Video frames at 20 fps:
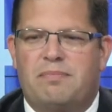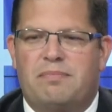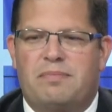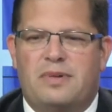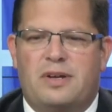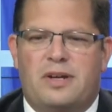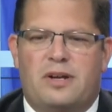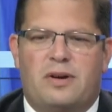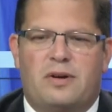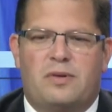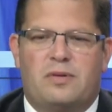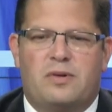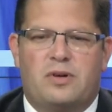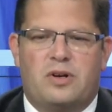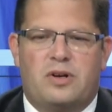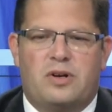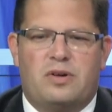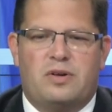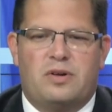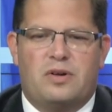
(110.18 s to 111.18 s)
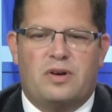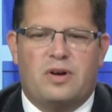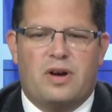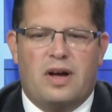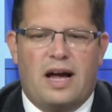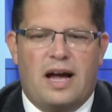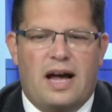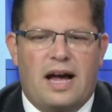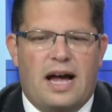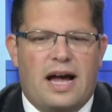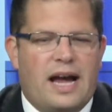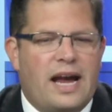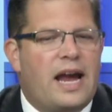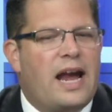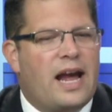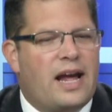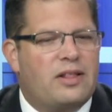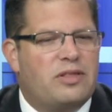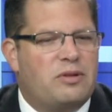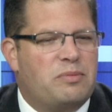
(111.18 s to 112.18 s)
You know, I
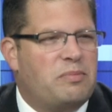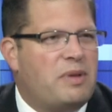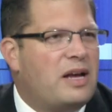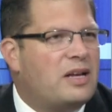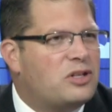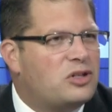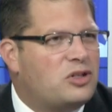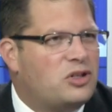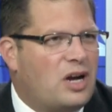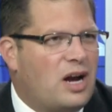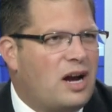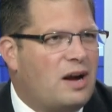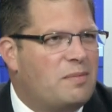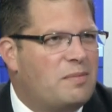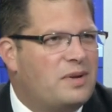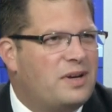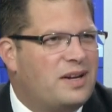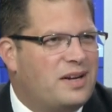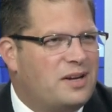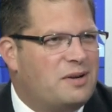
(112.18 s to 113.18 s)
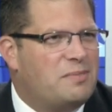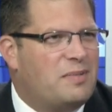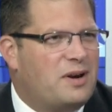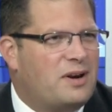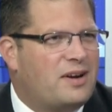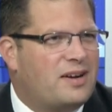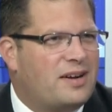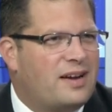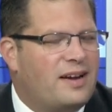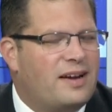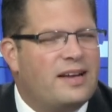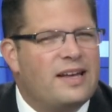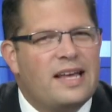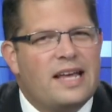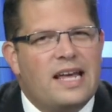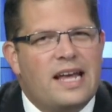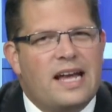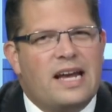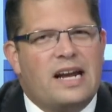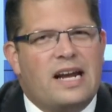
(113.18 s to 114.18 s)
had the best job in America.
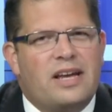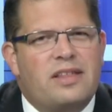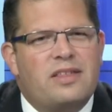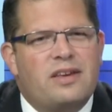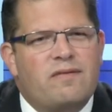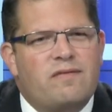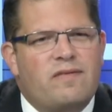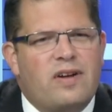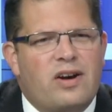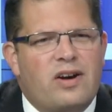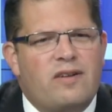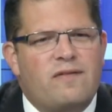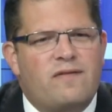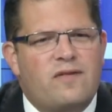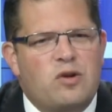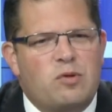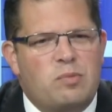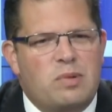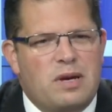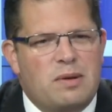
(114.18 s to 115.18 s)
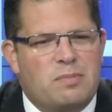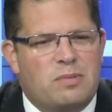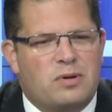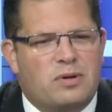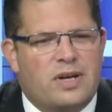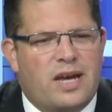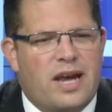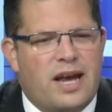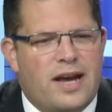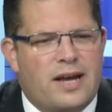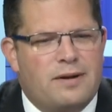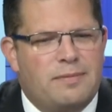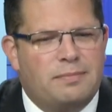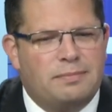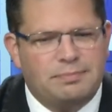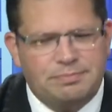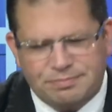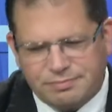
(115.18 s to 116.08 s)
And I think very few people can